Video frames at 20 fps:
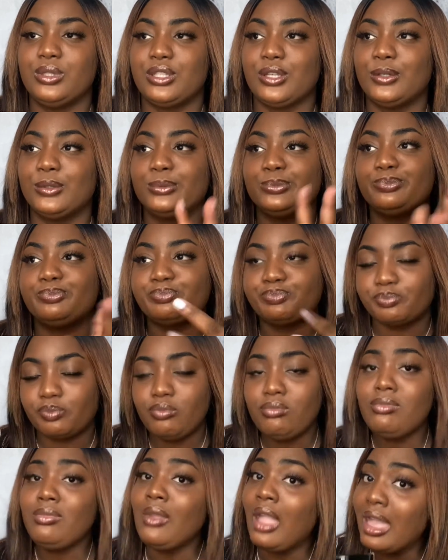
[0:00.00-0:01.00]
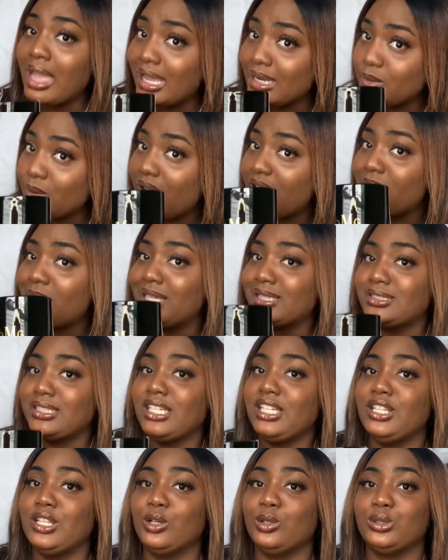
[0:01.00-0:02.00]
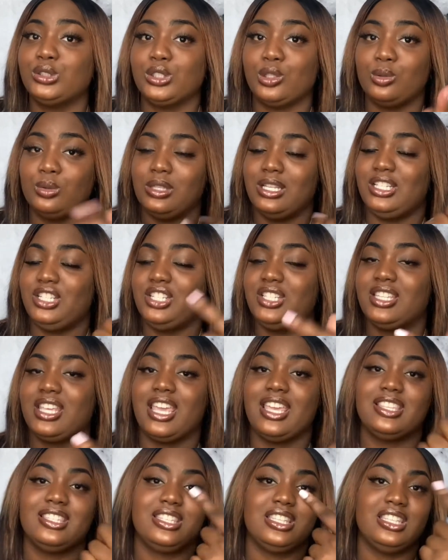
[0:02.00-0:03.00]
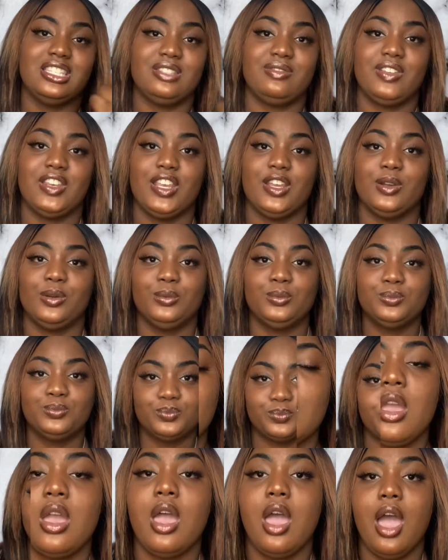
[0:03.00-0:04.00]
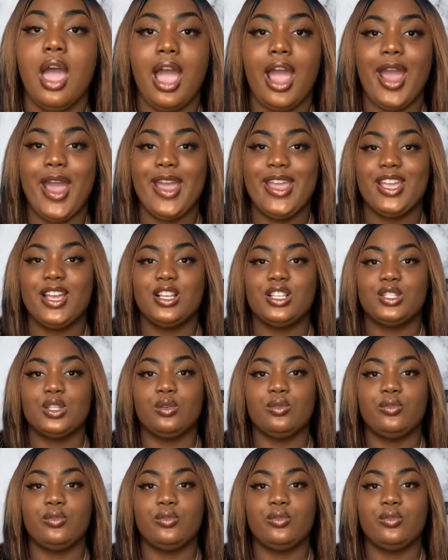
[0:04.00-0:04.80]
So I do have my tea though. So let's just get into this video. All right, y'all, so